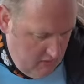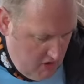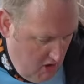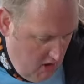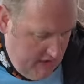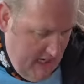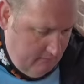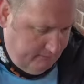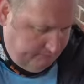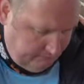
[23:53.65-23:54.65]
So,
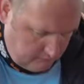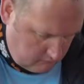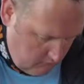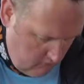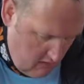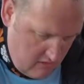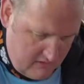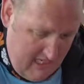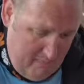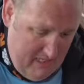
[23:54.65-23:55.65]
again,
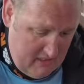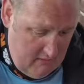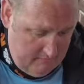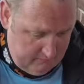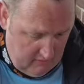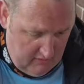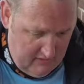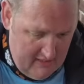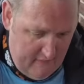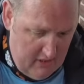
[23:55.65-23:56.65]
tapas,
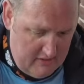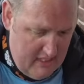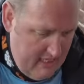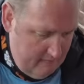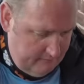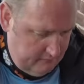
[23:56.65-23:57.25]
3 for a tenner.